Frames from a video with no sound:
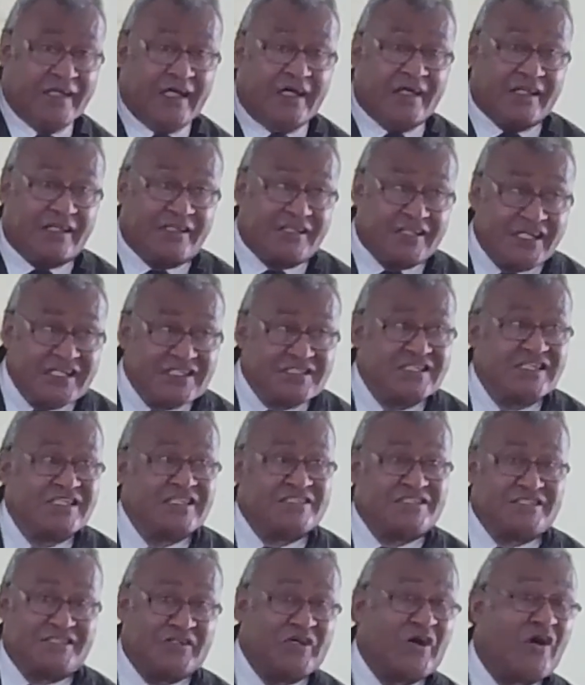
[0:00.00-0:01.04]
This
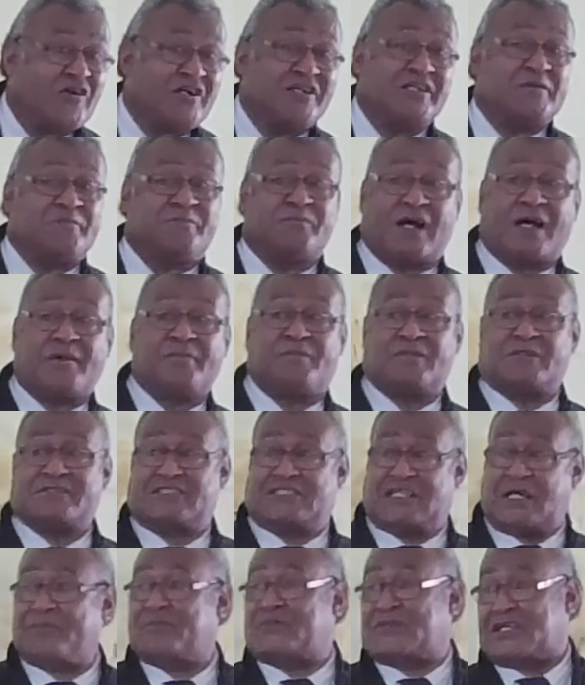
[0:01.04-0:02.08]
is the only Bible
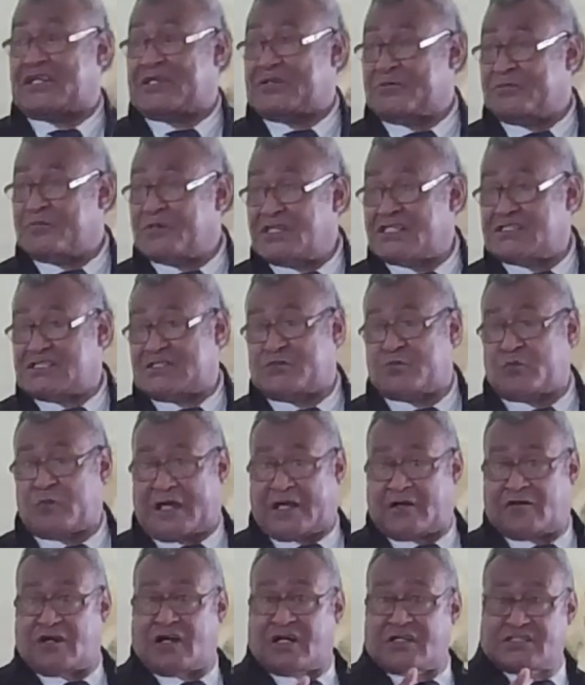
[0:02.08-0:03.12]
chapter and verse where
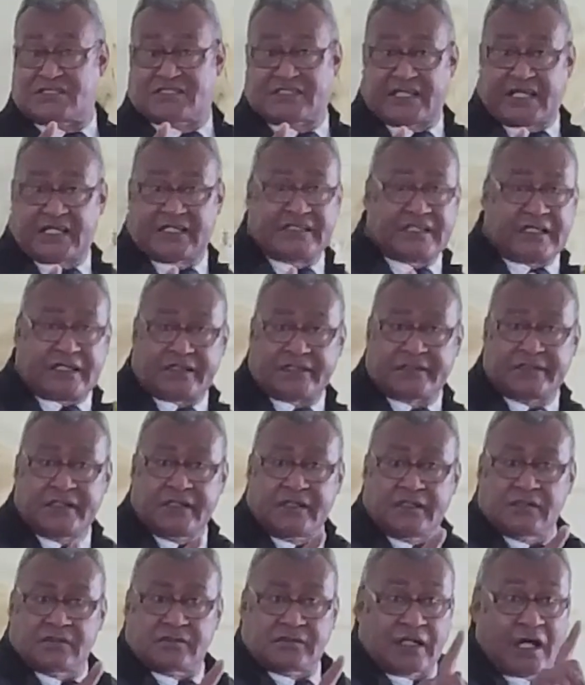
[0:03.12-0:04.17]
God said,
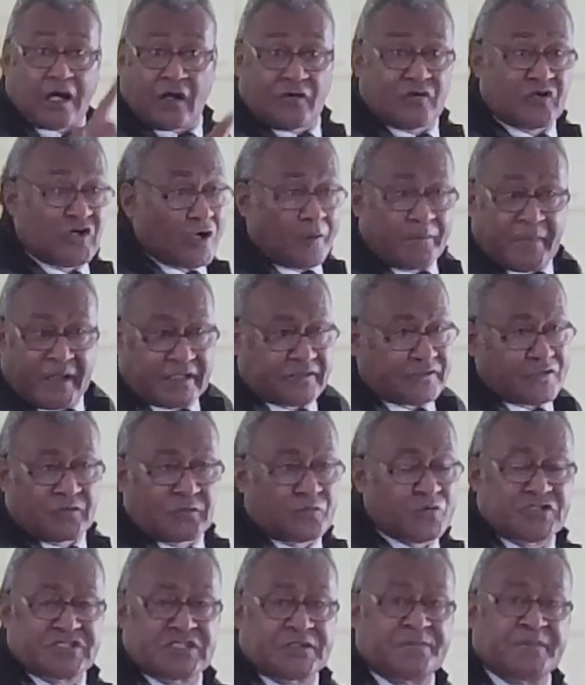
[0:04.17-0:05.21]
now go back, don't
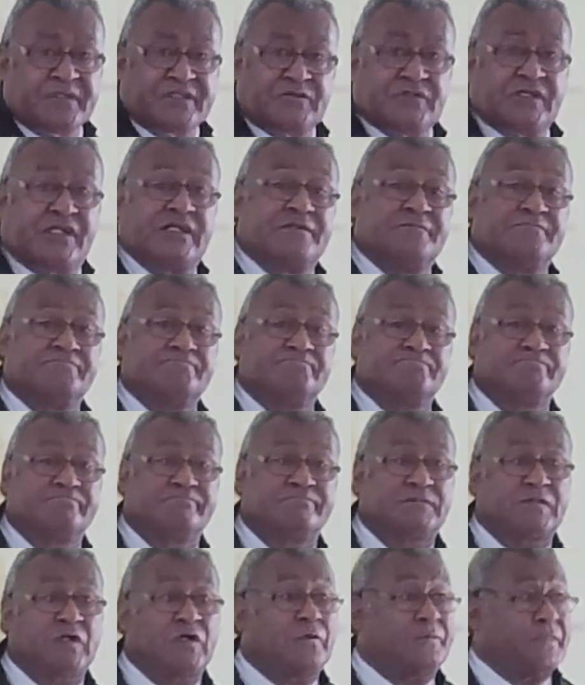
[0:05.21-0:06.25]
worship me today.
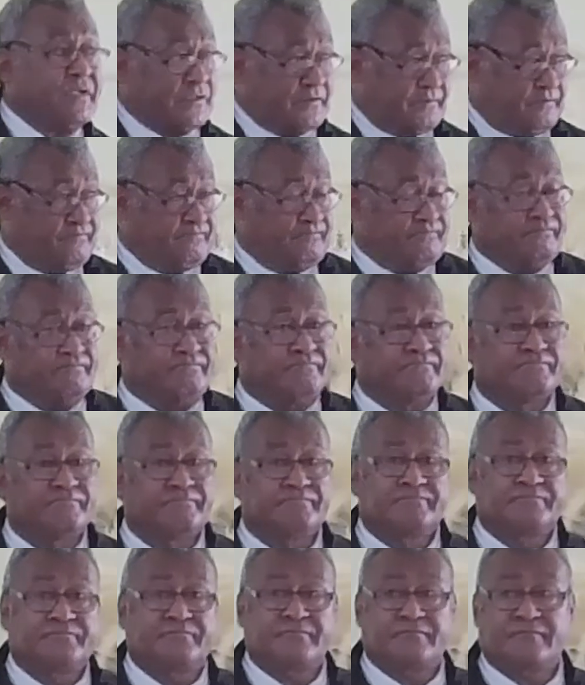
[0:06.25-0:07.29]
Go back.
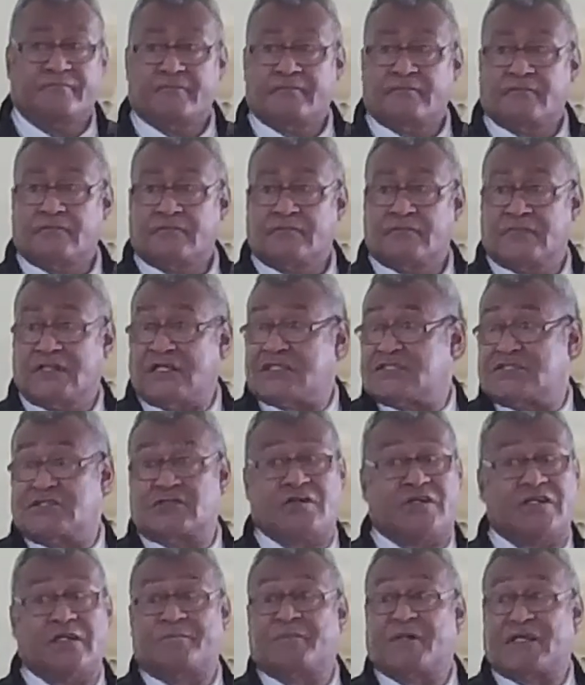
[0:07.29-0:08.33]
That's the
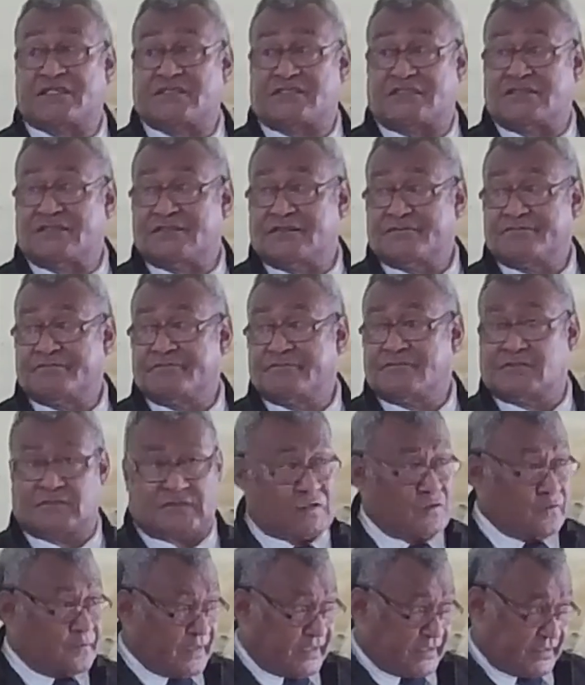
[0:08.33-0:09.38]
only passage.
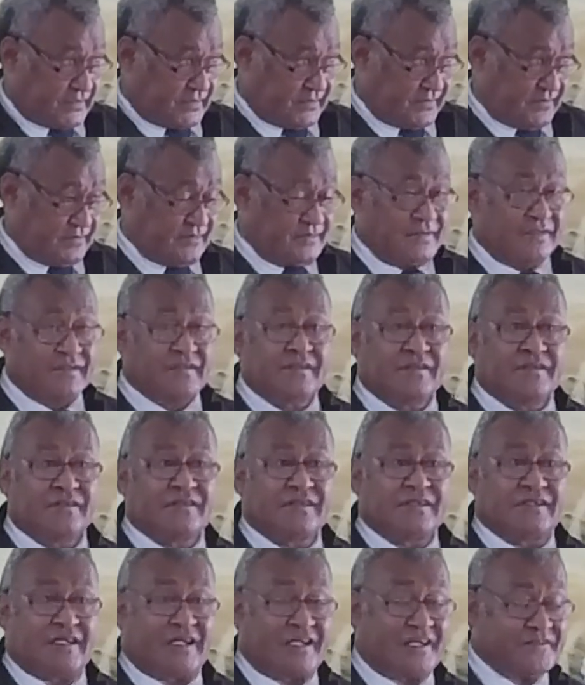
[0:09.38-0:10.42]
Go back.
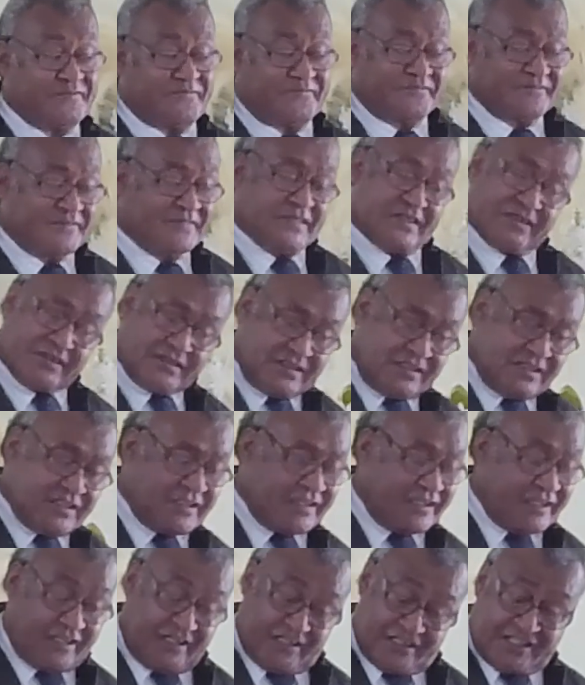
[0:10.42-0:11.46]
Right?
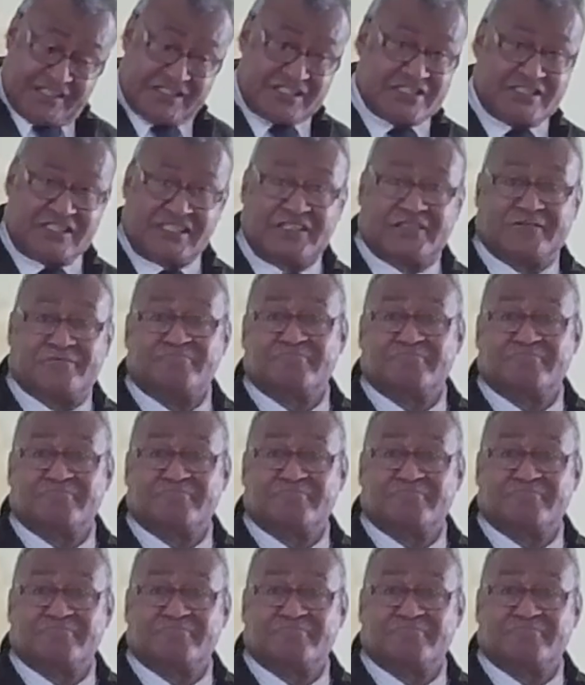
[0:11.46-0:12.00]
And this is it.